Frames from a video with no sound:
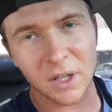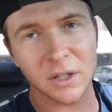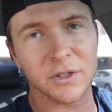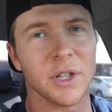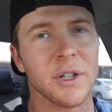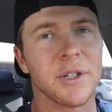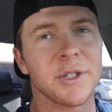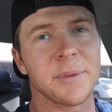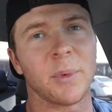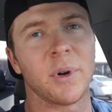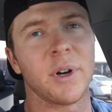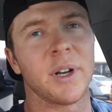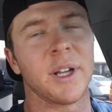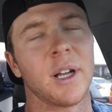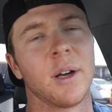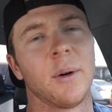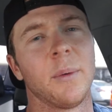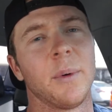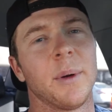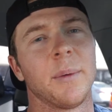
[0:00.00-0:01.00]
So this
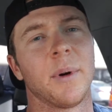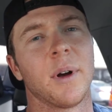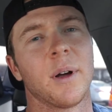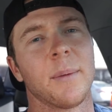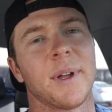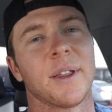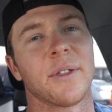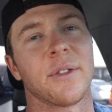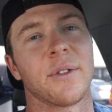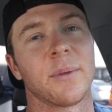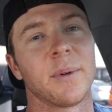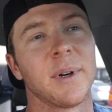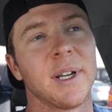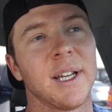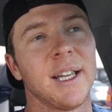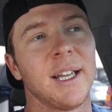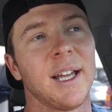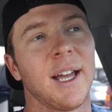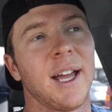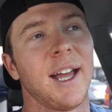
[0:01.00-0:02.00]
morning we woke up at
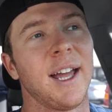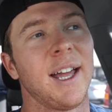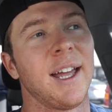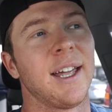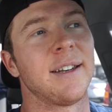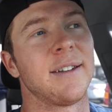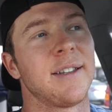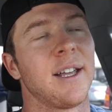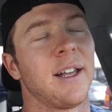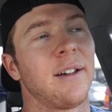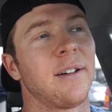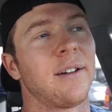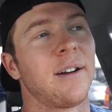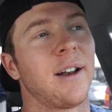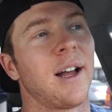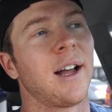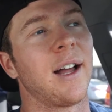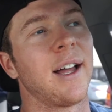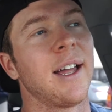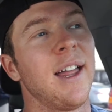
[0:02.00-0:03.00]
three and Taylor and
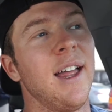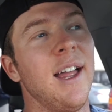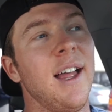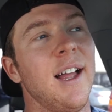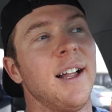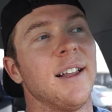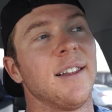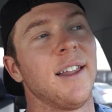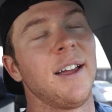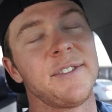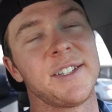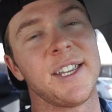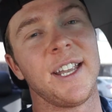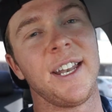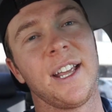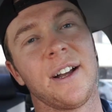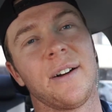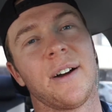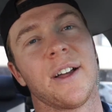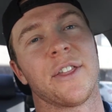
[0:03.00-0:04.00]
I left San
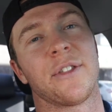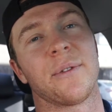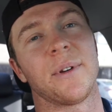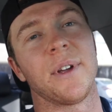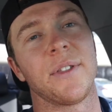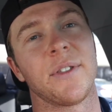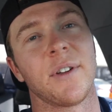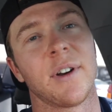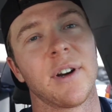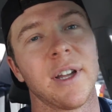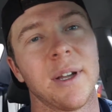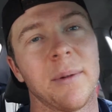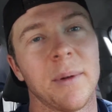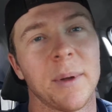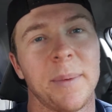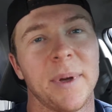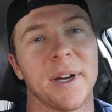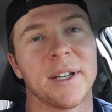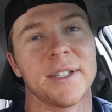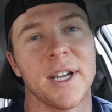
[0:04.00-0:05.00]
Diego at three thirty. We
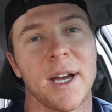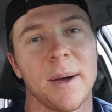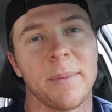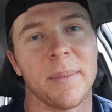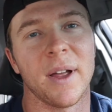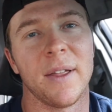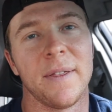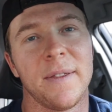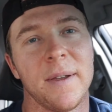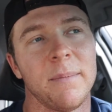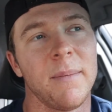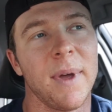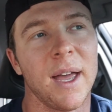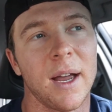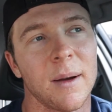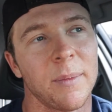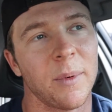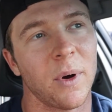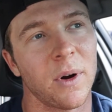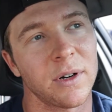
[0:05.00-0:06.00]
picked up the
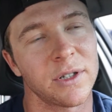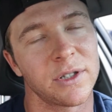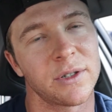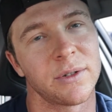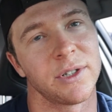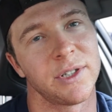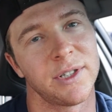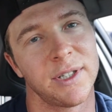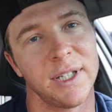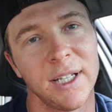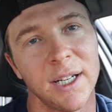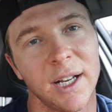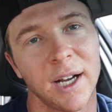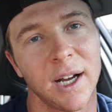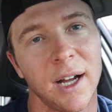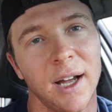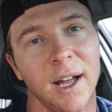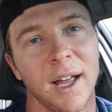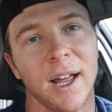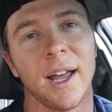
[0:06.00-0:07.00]
makeup artist
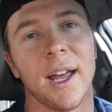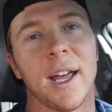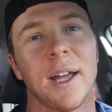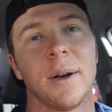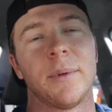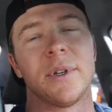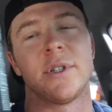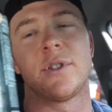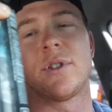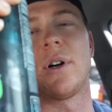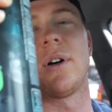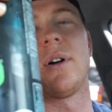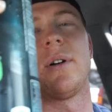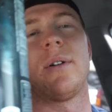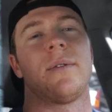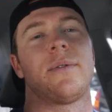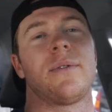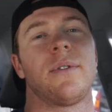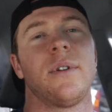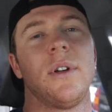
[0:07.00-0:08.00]
Christina and we
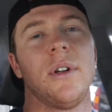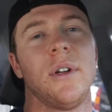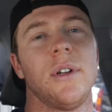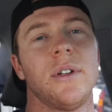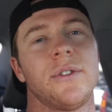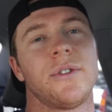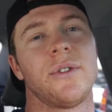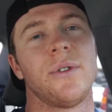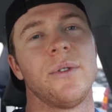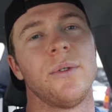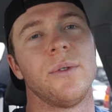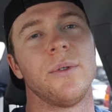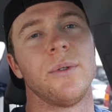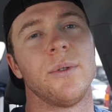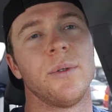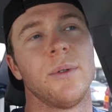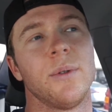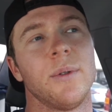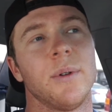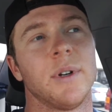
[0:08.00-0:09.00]
drove
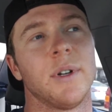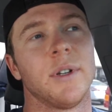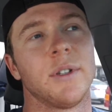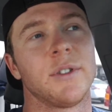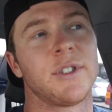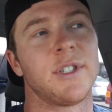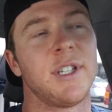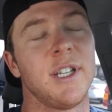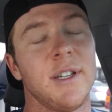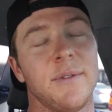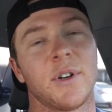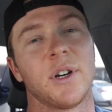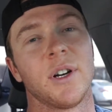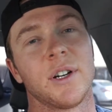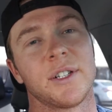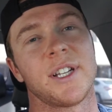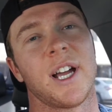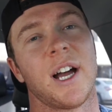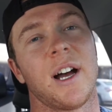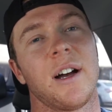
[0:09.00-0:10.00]
to Steve
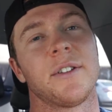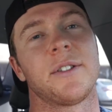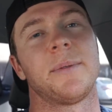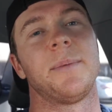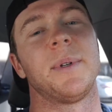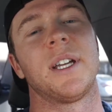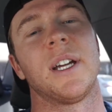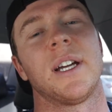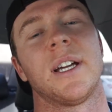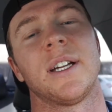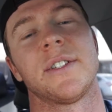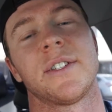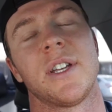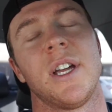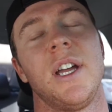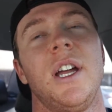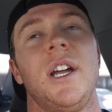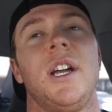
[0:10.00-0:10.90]
Cook's house because